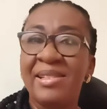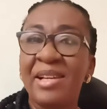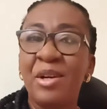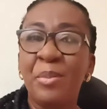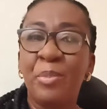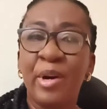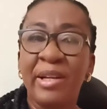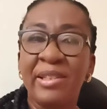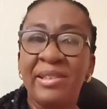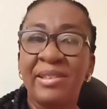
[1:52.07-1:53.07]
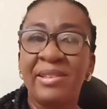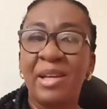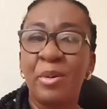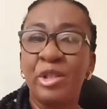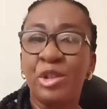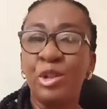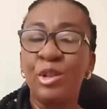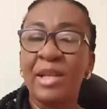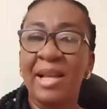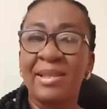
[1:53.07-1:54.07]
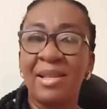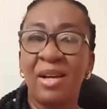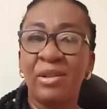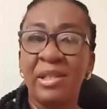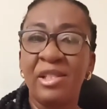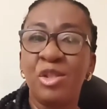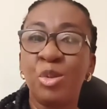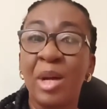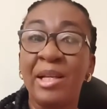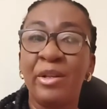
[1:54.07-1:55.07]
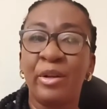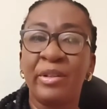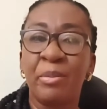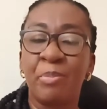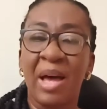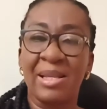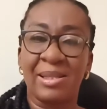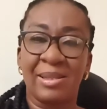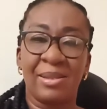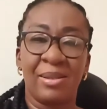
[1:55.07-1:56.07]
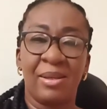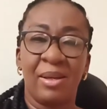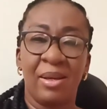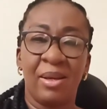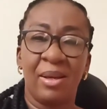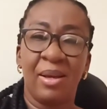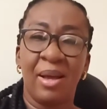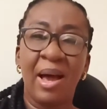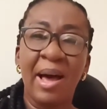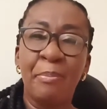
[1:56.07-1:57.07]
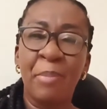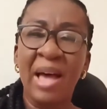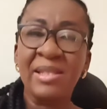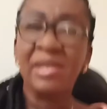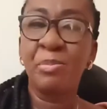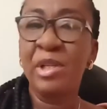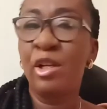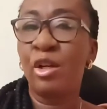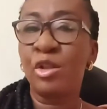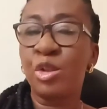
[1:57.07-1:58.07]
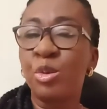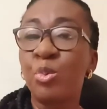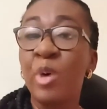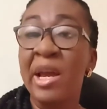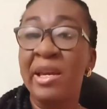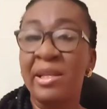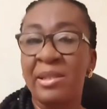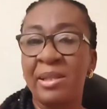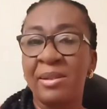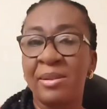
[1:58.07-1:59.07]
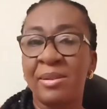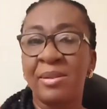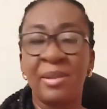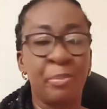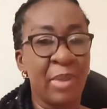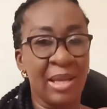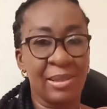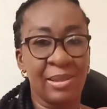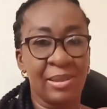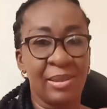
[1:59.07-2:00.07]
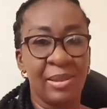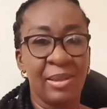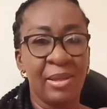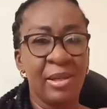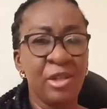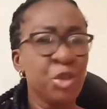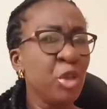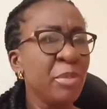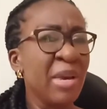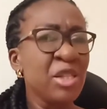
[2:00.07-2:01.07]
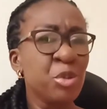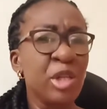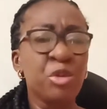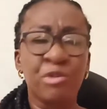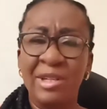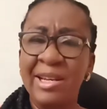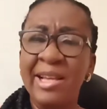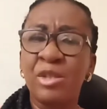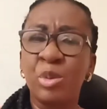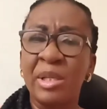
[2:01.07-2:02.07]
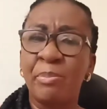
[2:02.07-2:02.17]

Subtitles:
second point that we should look at now is dwelling on the past. Our past belongs to where it is, the past. So the best way to relate with the